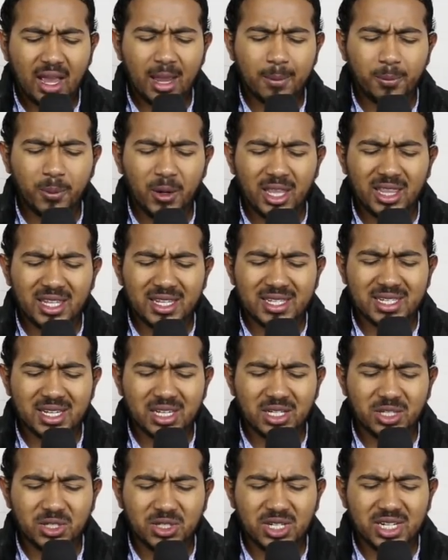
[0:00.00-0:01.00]
I pray this
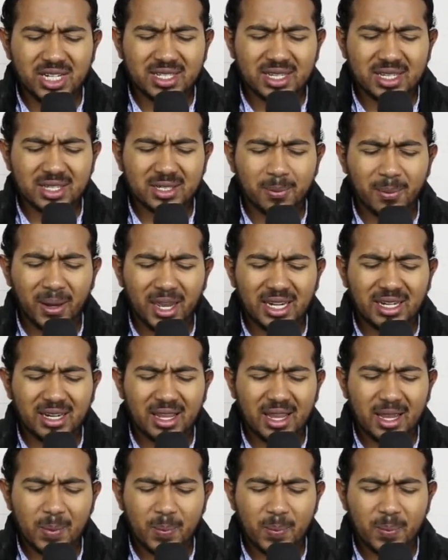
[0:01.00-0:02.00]
in Jesus' mighty
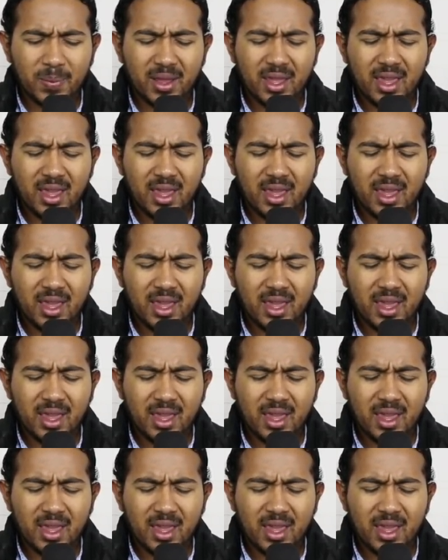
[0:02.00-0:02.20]
name.